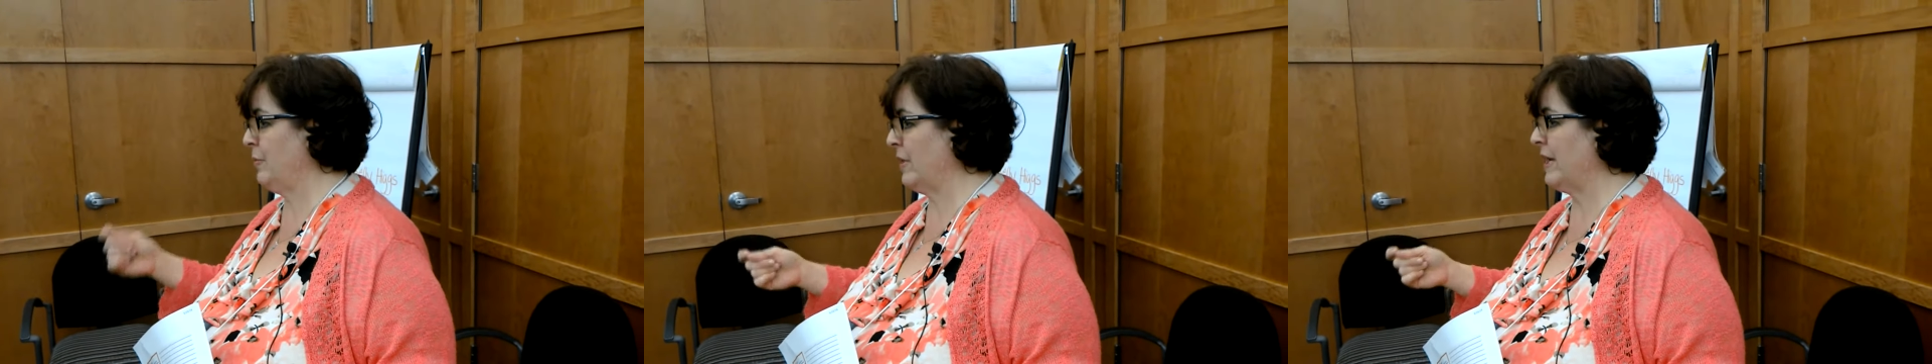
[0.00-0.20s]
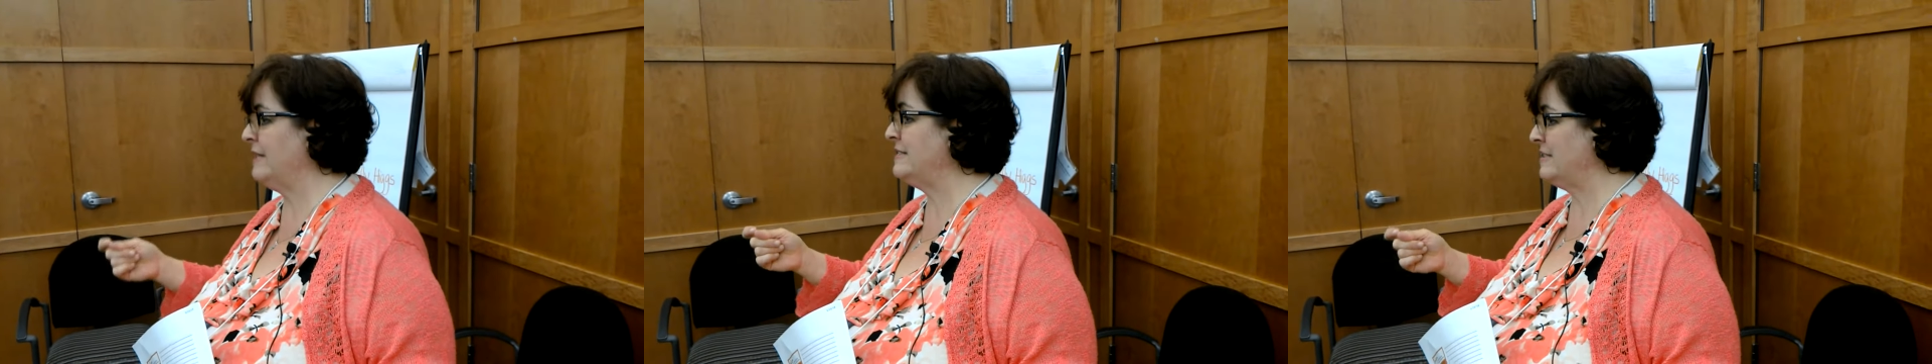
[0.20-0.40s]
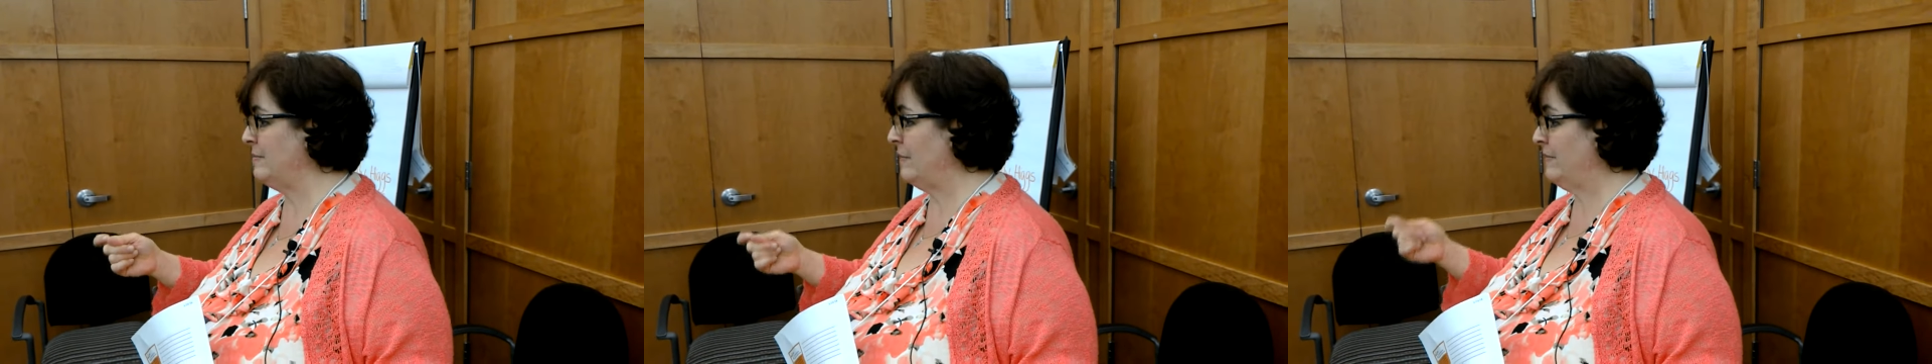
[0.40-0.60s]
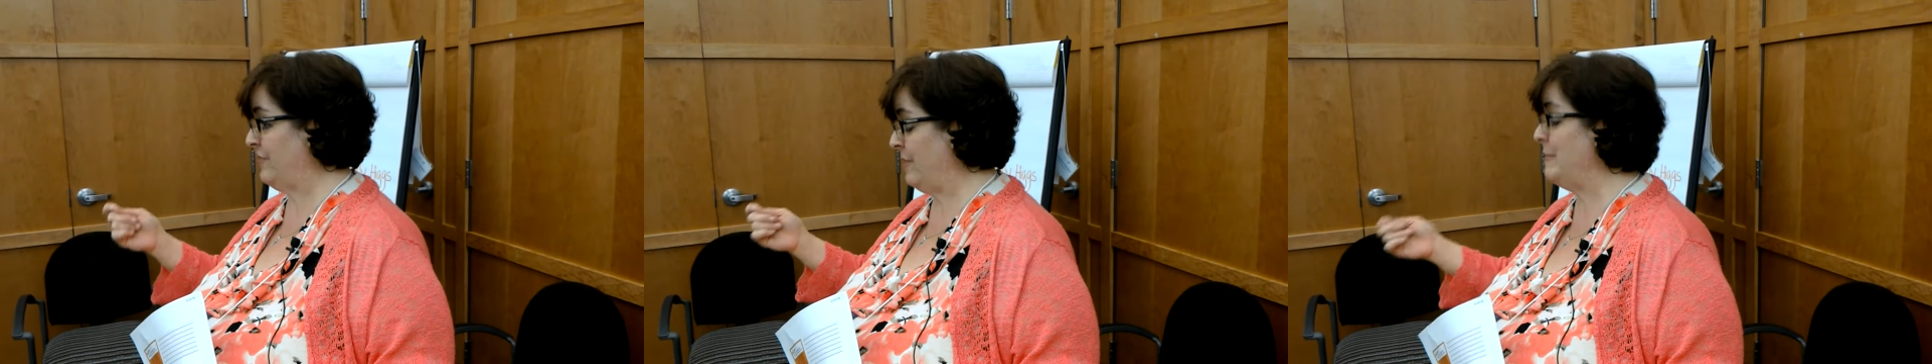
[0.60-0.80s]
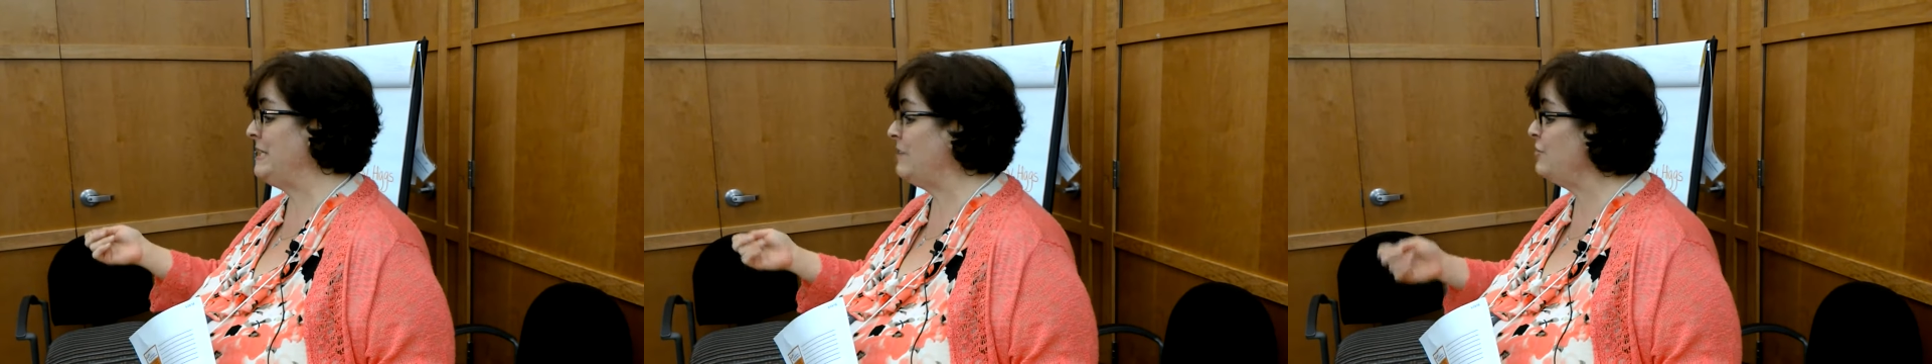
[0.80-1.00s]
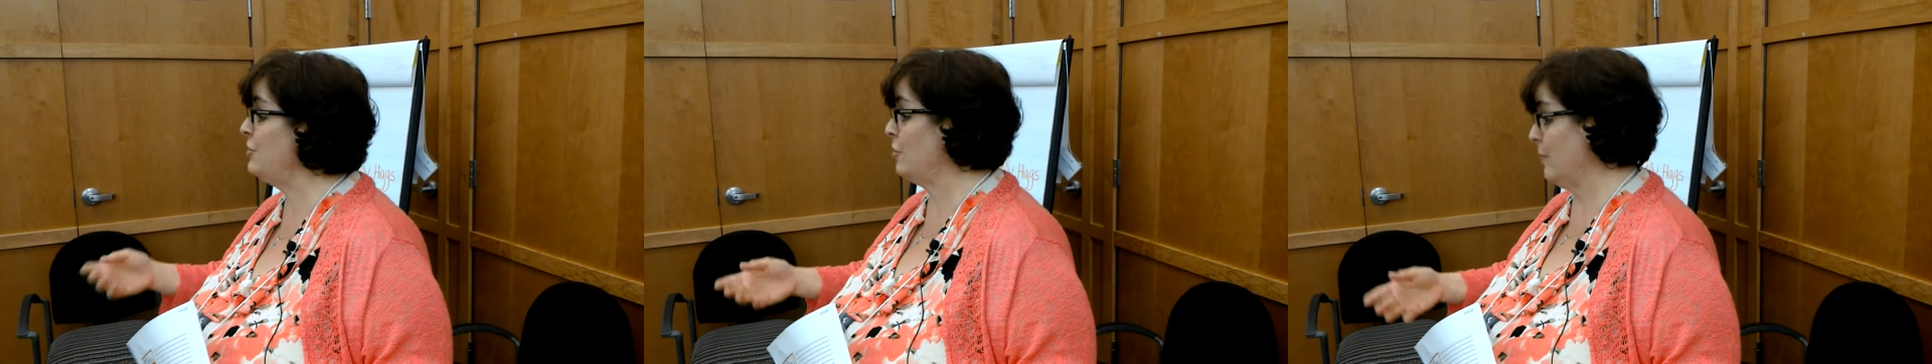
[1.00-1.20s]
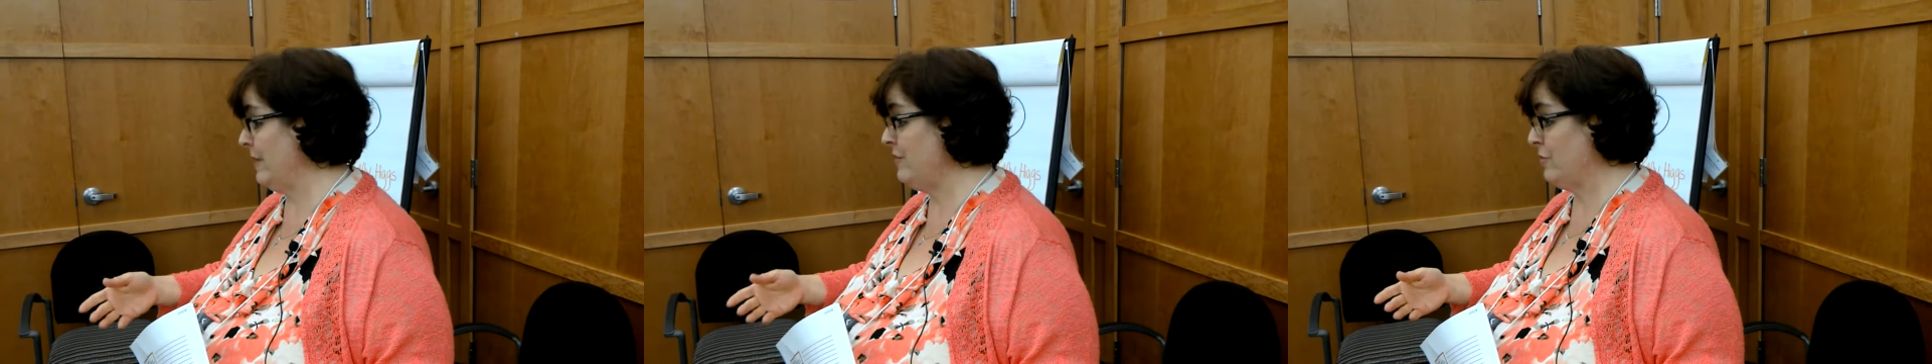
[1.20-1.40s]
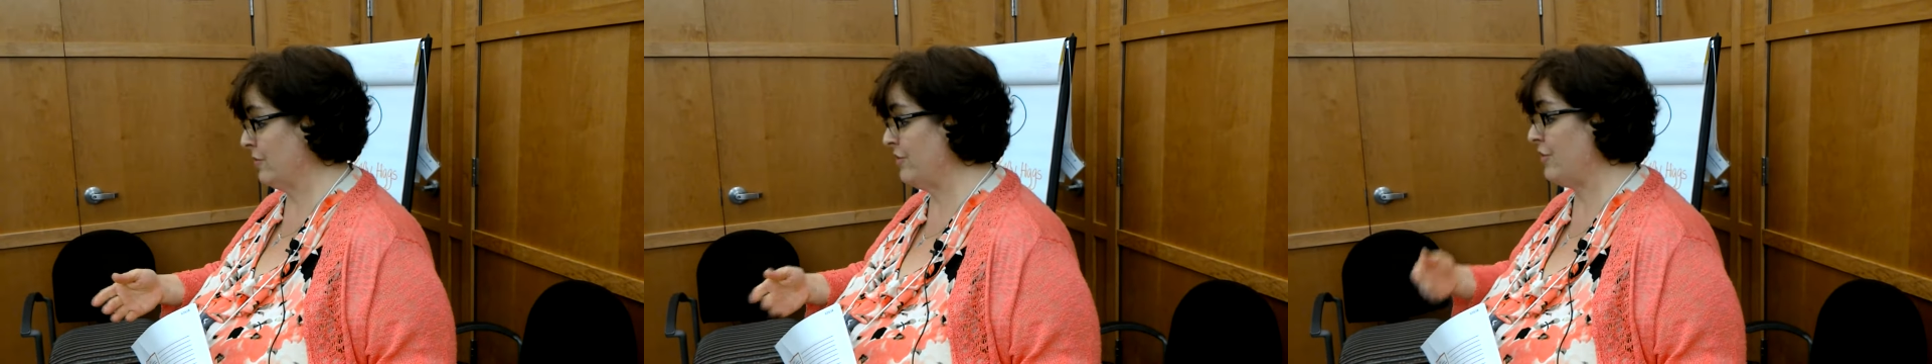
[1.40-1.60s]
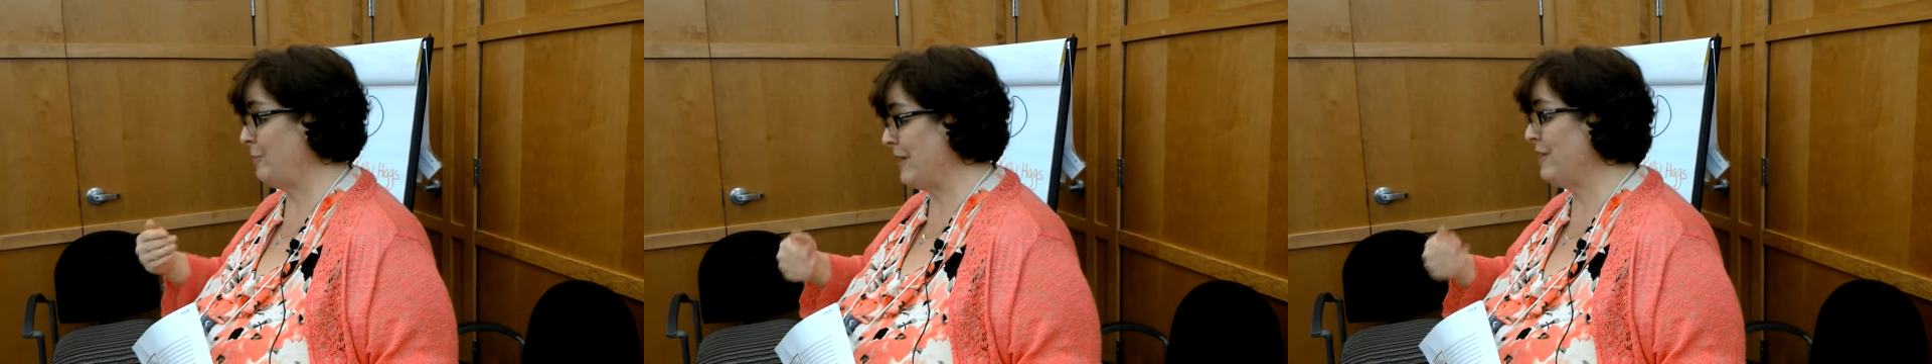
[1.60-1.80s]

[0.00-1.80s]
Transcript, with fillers: bring in some additional resources,